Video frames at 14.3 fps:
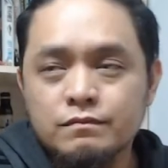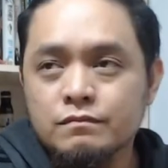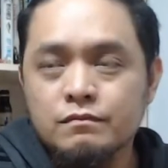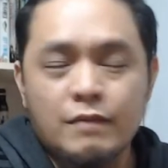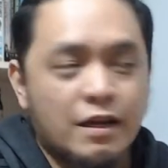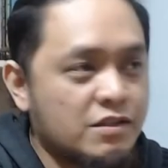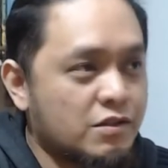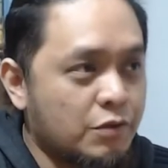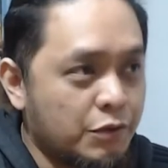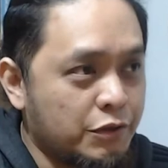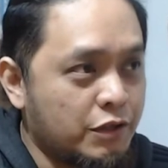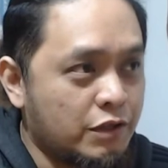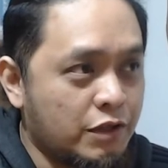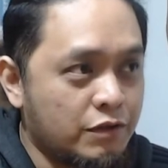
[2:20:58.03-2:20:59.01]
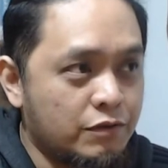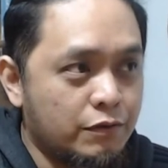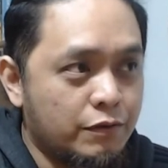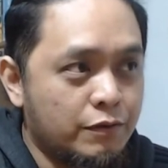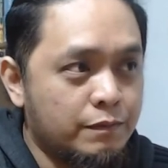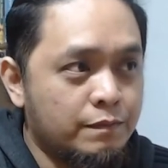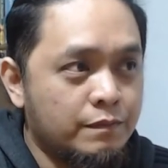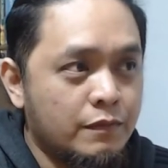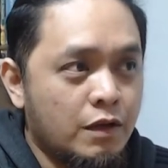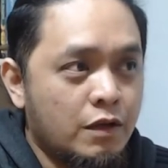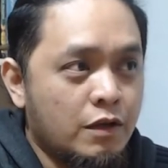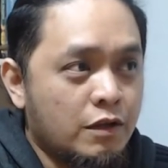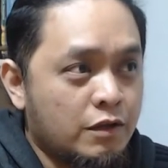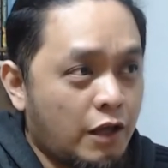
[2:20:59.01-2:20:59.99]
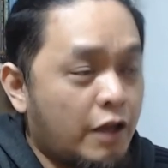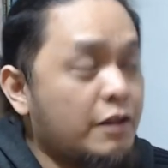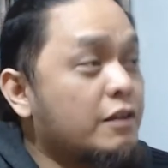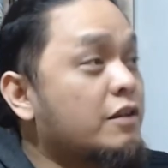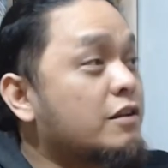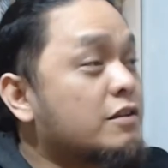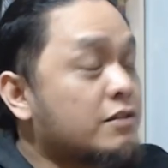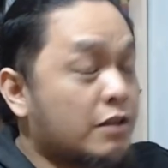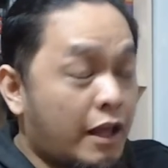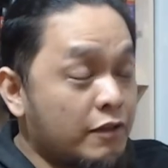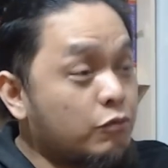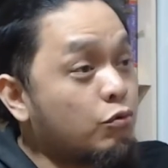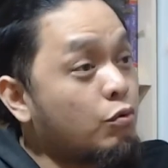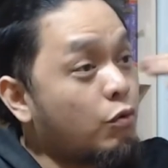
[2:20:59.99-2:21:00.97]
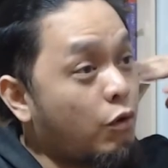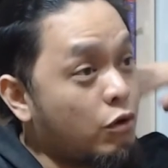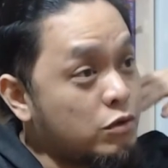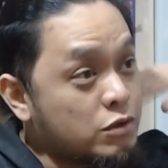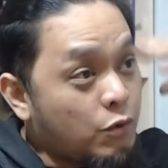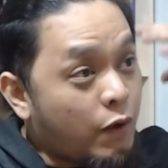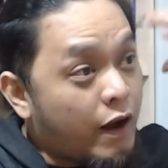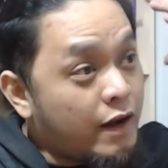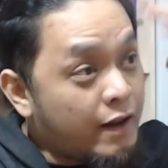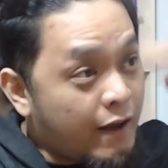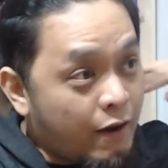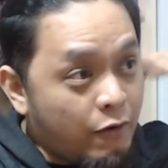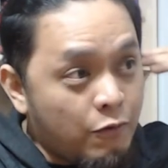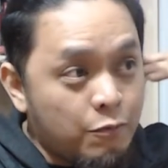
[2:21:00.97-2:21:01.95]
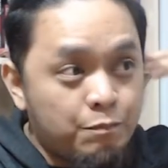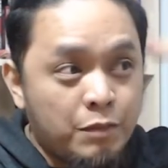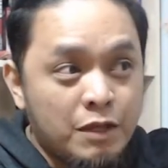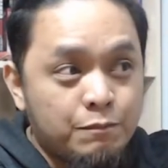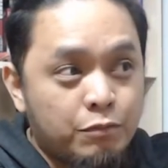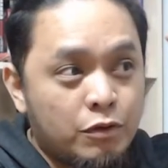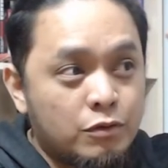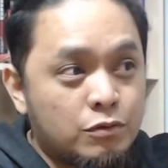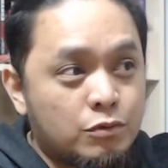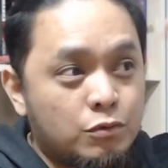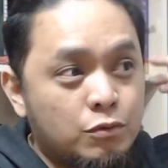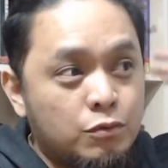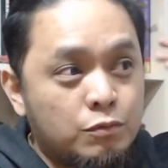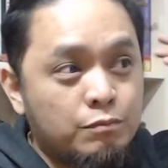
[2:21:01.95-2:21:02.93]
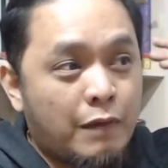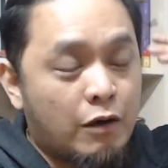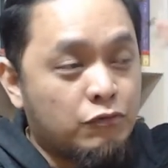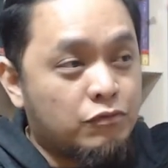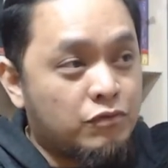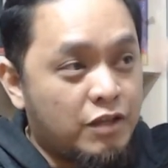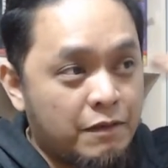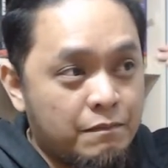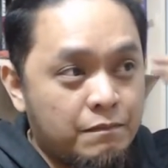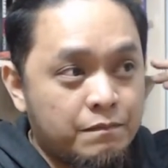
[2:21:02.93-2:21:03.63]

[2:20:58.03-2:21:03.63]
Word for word: master na nandun, and just and to also allow people to mount them